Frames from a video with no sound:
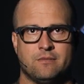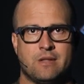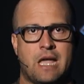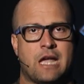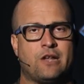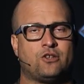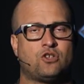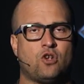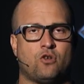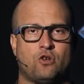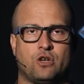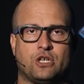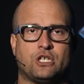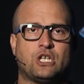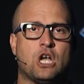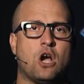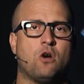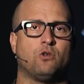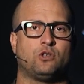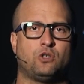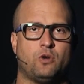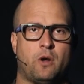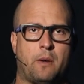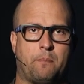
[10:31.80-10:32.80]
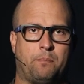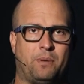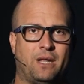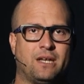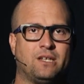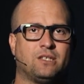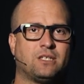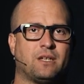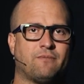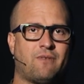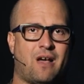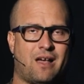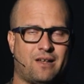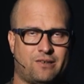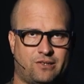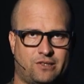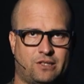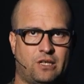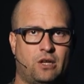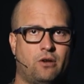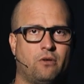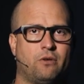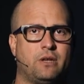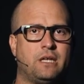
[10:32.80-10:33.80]
And so to go to a place of
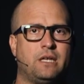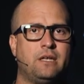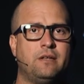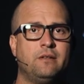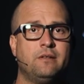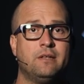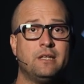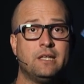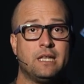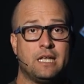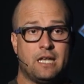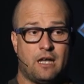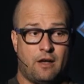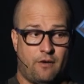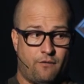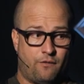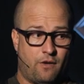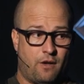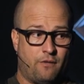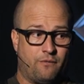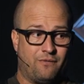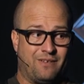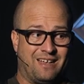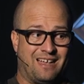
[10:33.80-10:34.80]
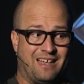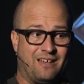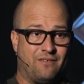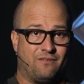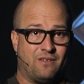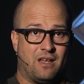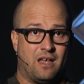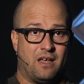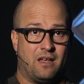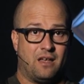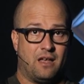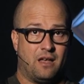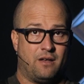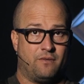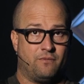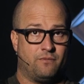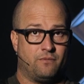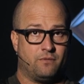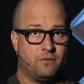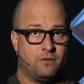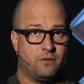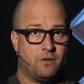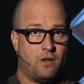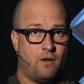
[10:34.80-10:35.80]
hostility, of
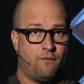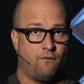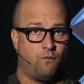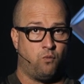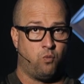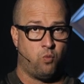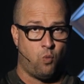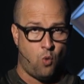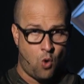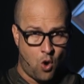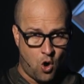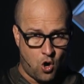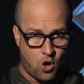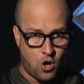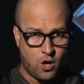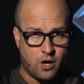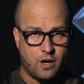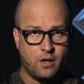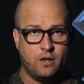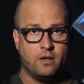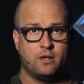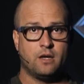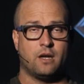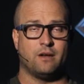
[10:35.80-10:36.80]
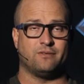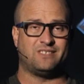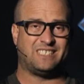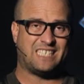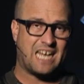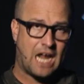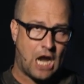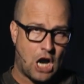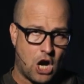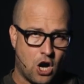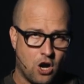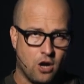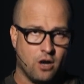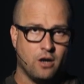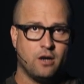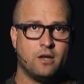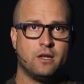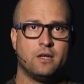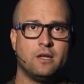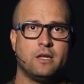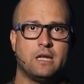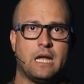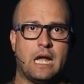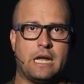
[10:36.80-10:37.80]
war, of terror,
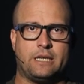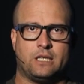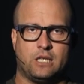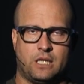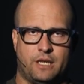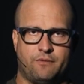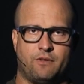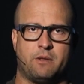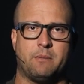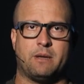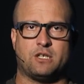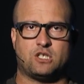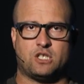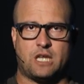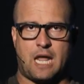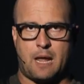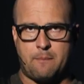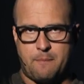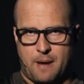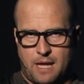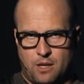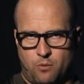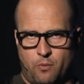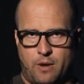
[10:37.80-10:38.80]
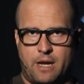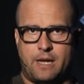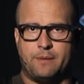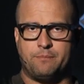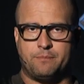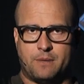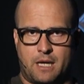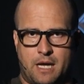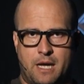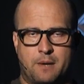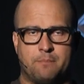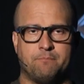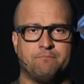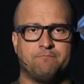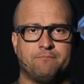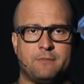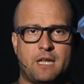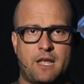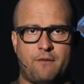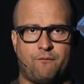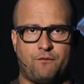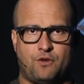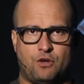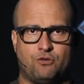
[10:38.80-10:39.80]
and deliver the message, hey, by the way,
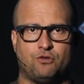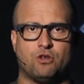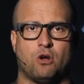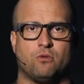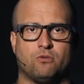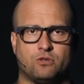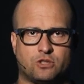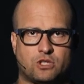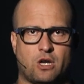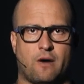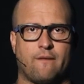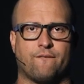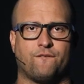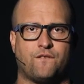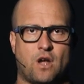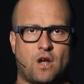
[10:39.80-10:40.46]
if you don't start